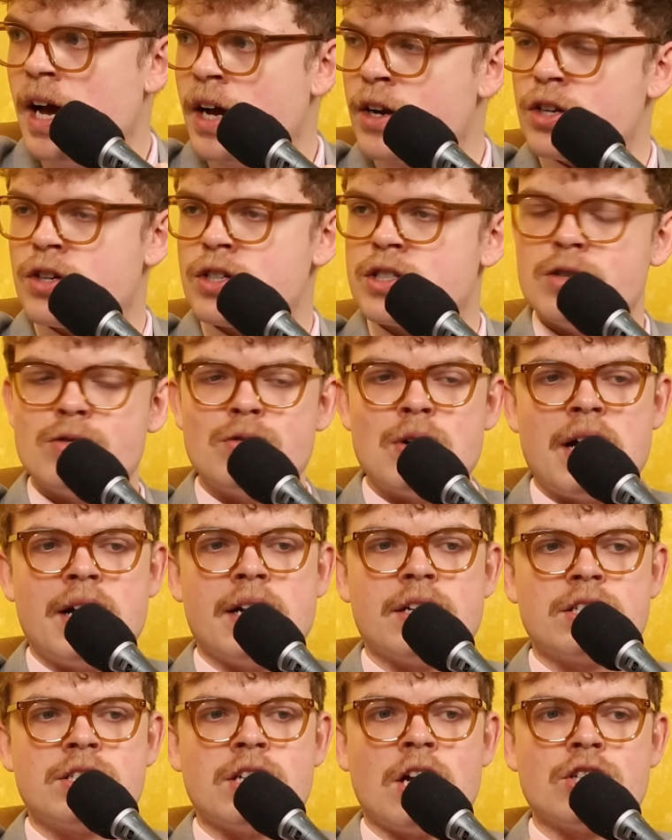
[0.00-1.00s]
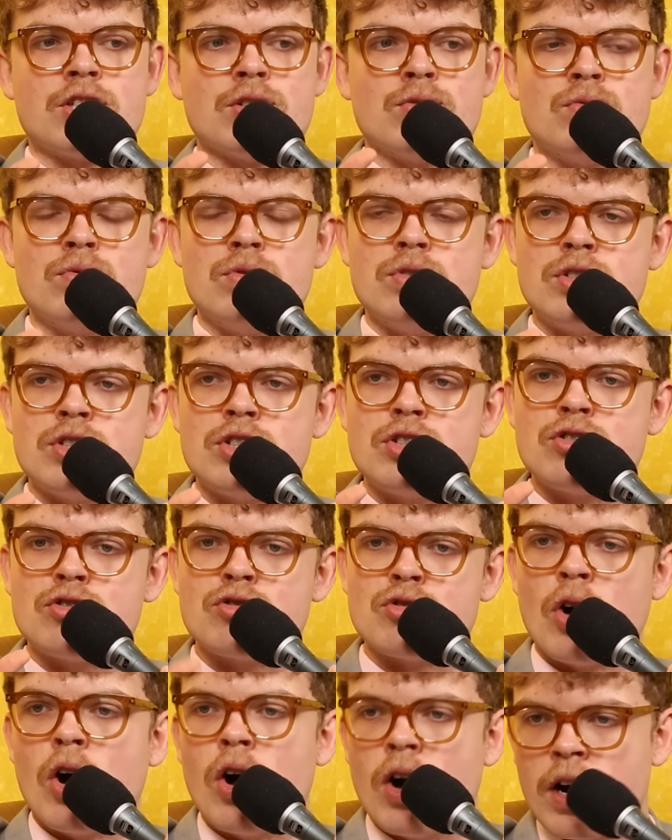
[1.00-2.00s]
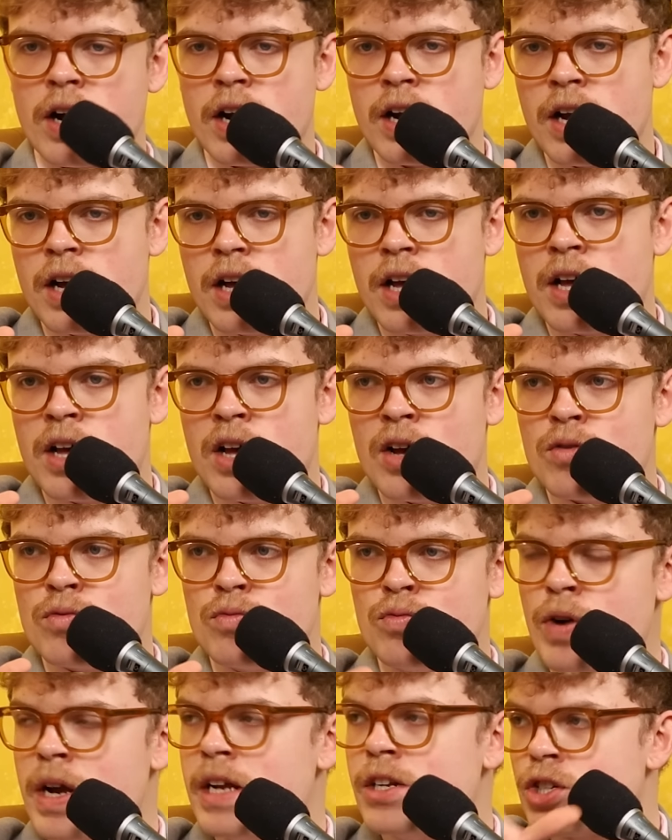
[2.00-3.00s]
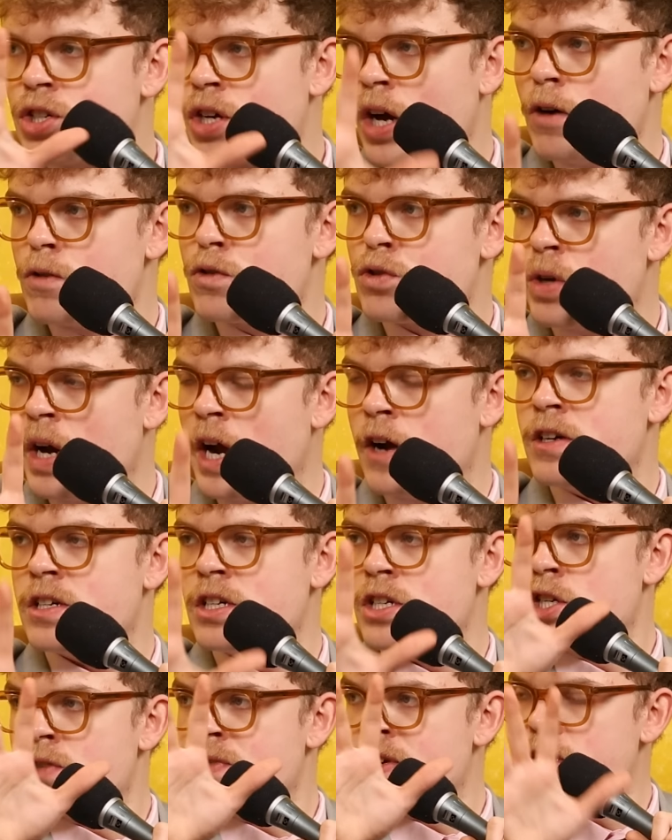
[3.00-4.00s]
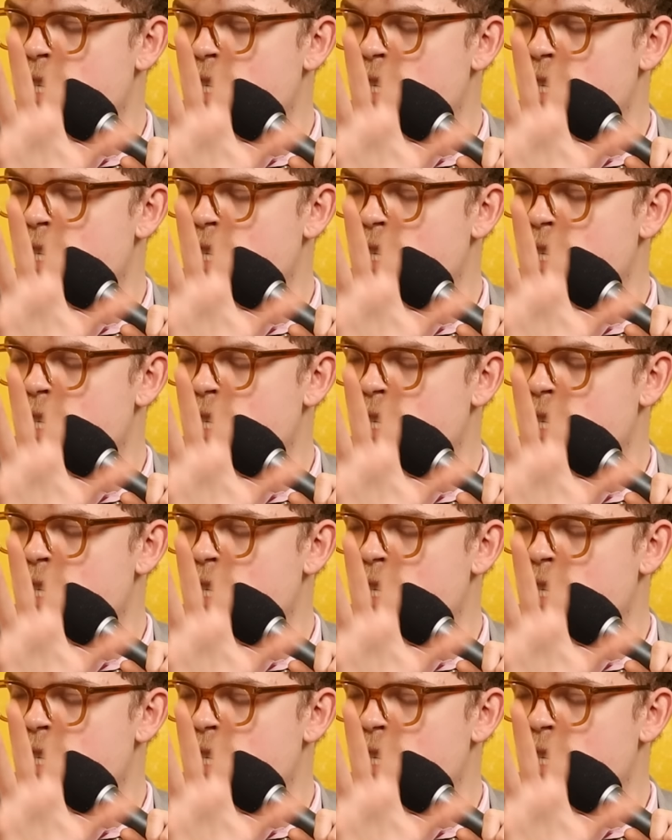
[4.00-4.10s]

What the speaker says: and because Iran has such a strong, rich cultural heritage of